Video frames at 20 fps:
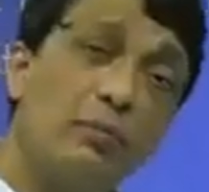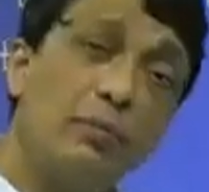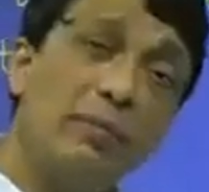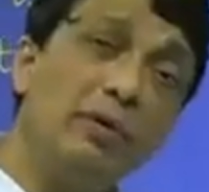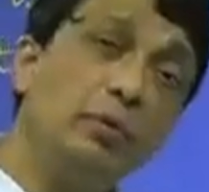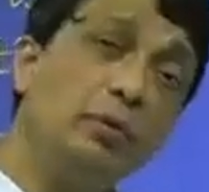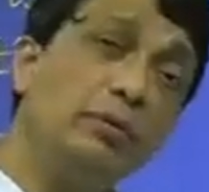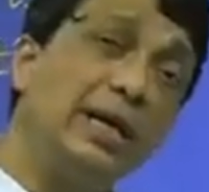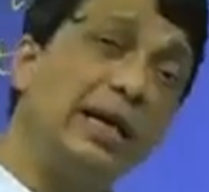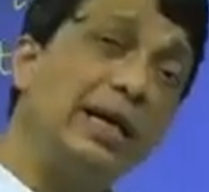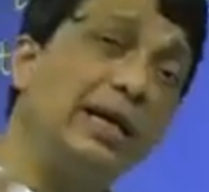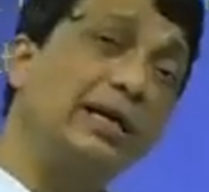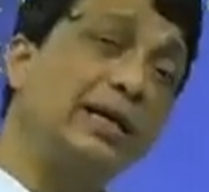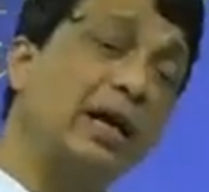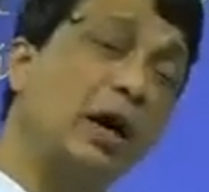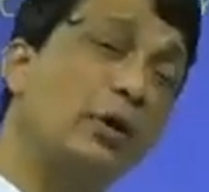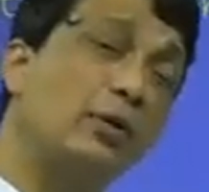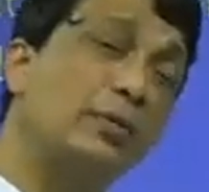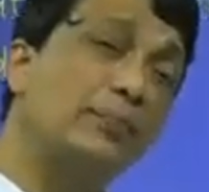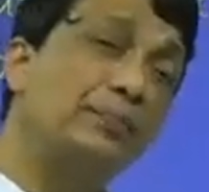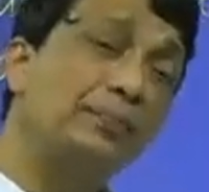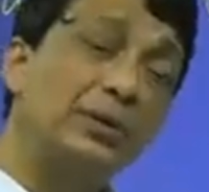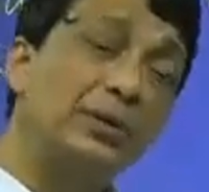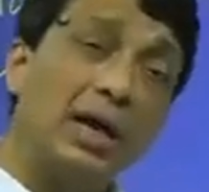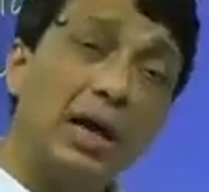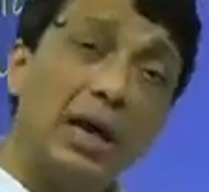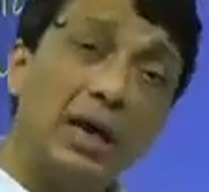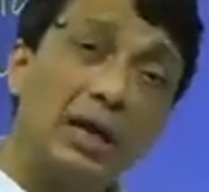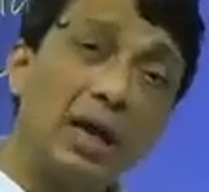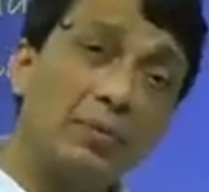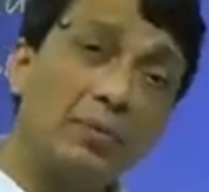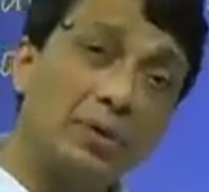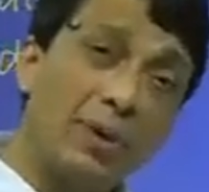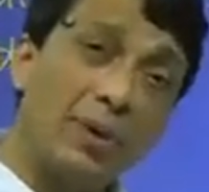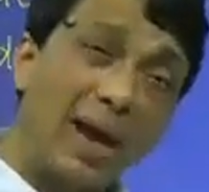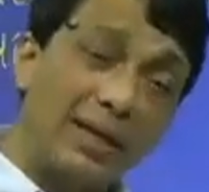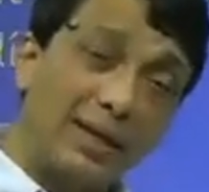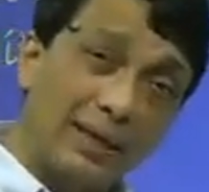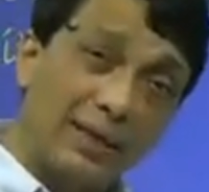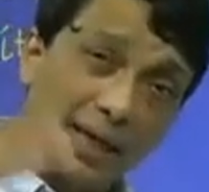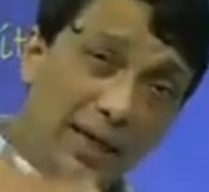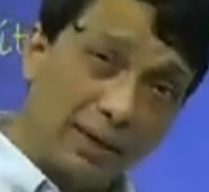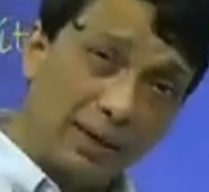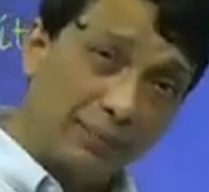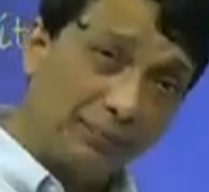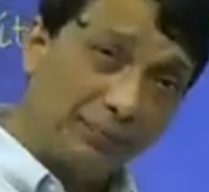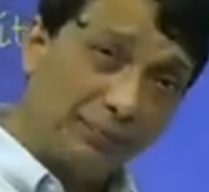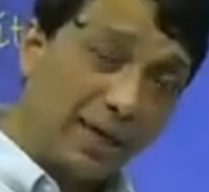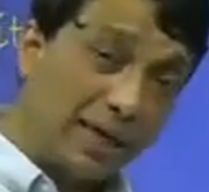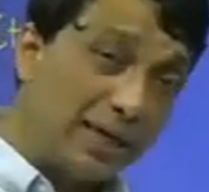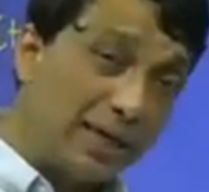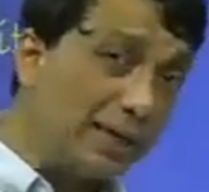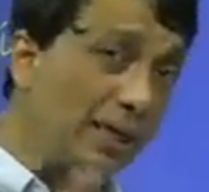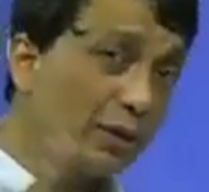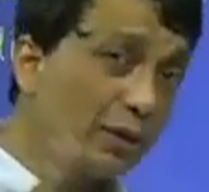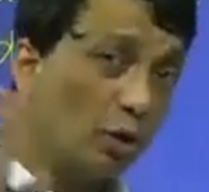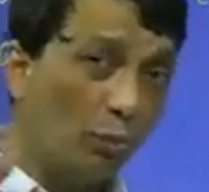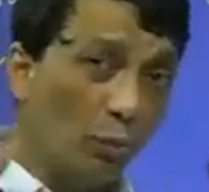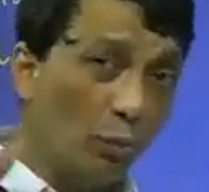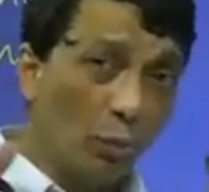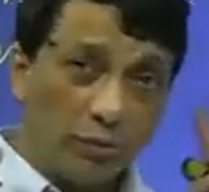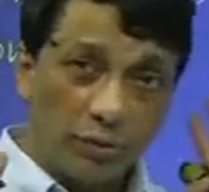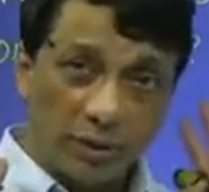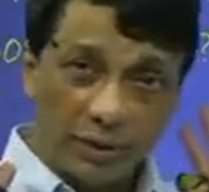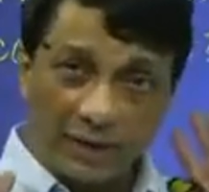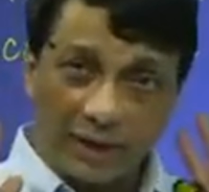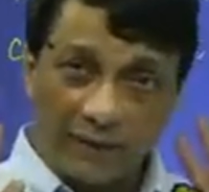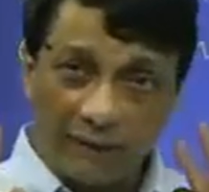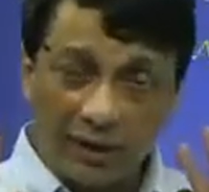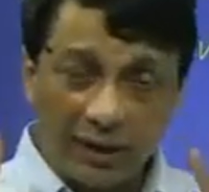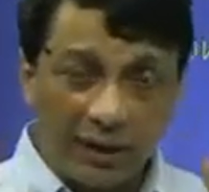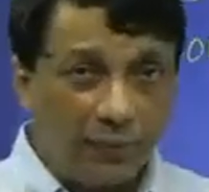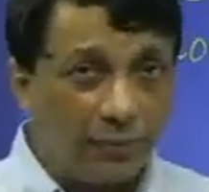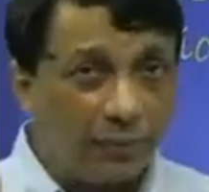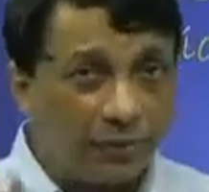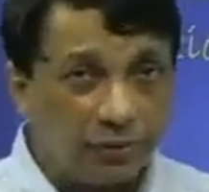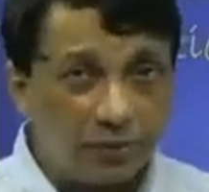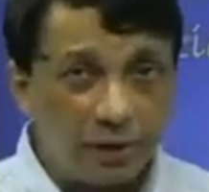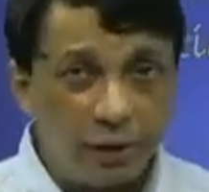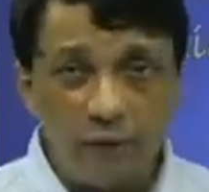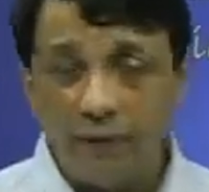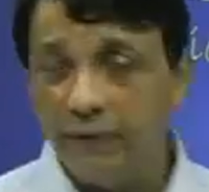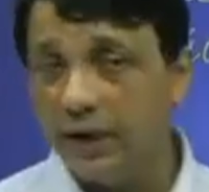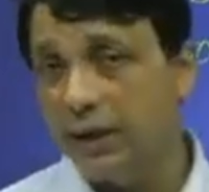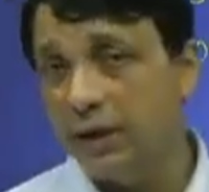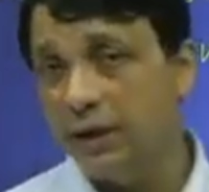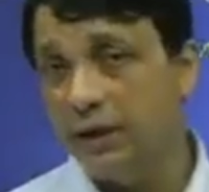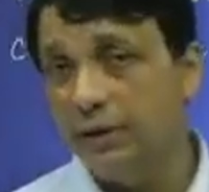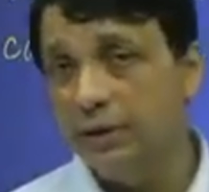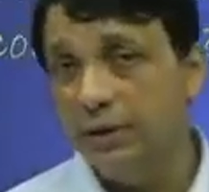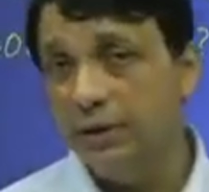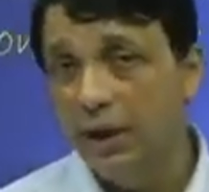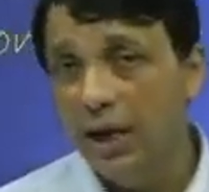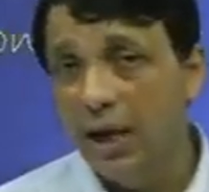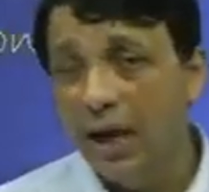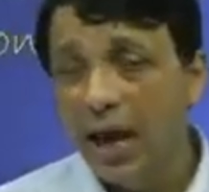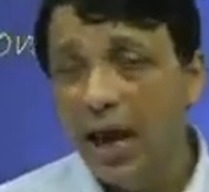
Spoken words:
moment we take it out, comes back again. It has almost a 70% rate of recurrence.